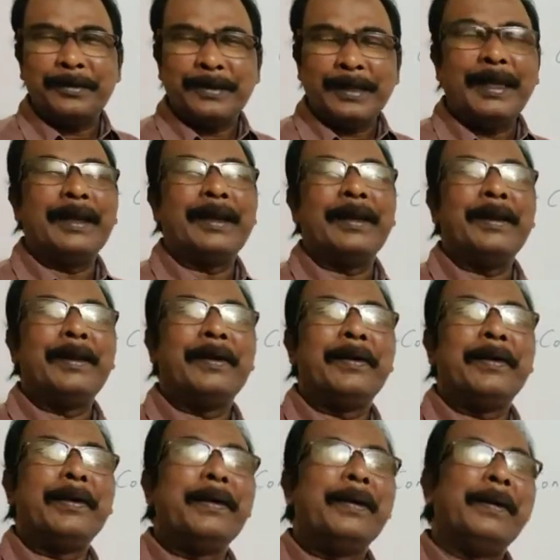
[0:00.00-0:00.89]
Then
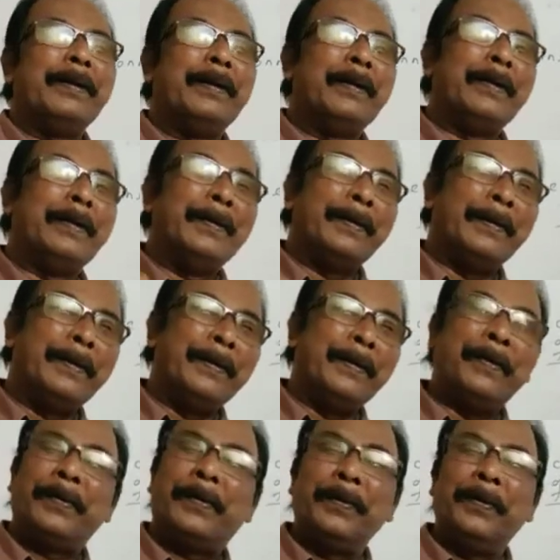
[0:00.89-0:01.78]

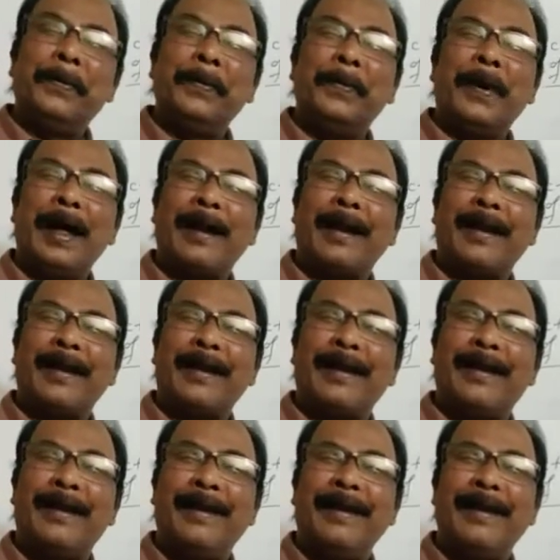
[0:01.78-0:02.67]
to do work,
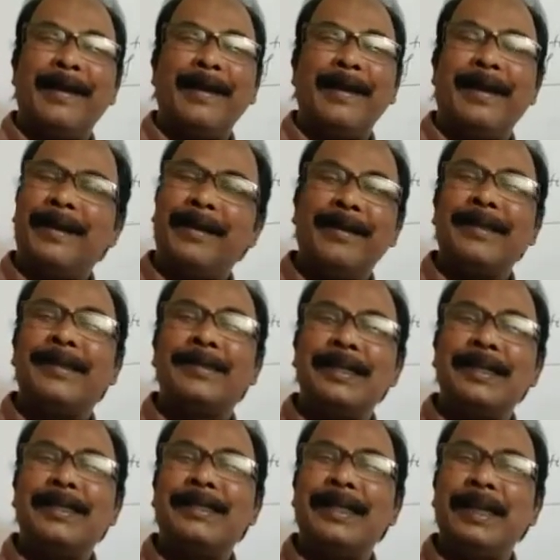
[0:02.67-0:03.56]

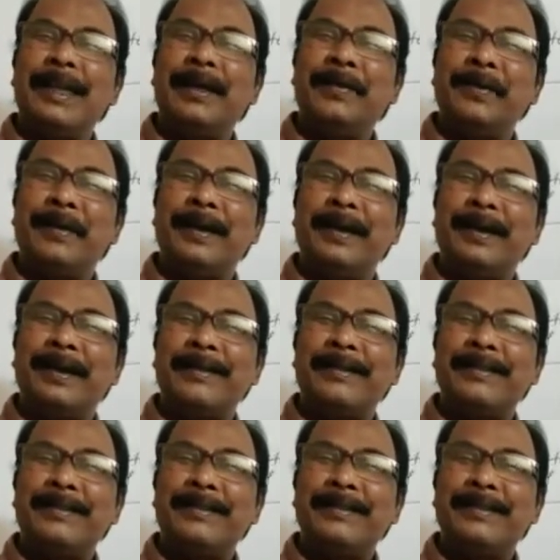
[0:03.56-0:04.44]
energy is required.
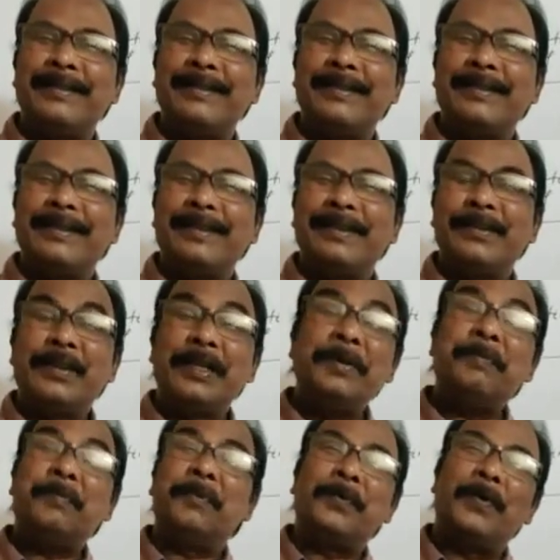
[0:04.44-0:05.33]
So
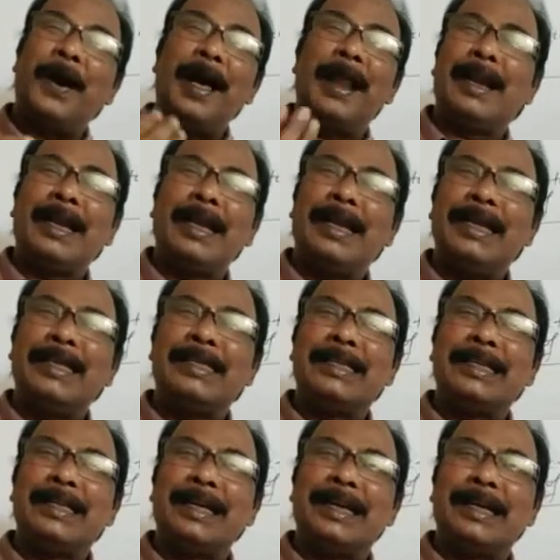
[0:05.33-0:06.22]
if work is
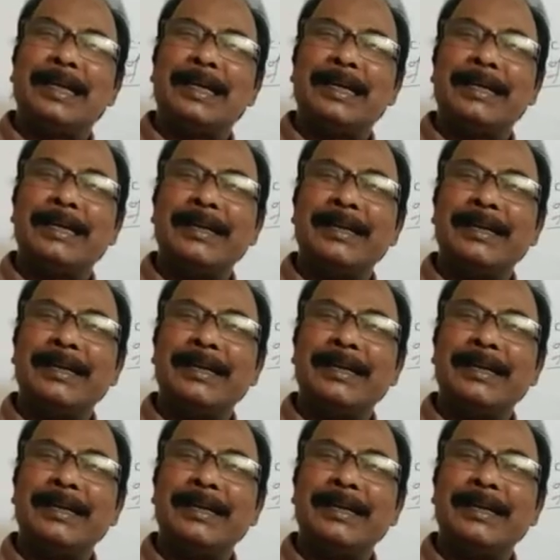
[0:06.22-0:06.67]
done,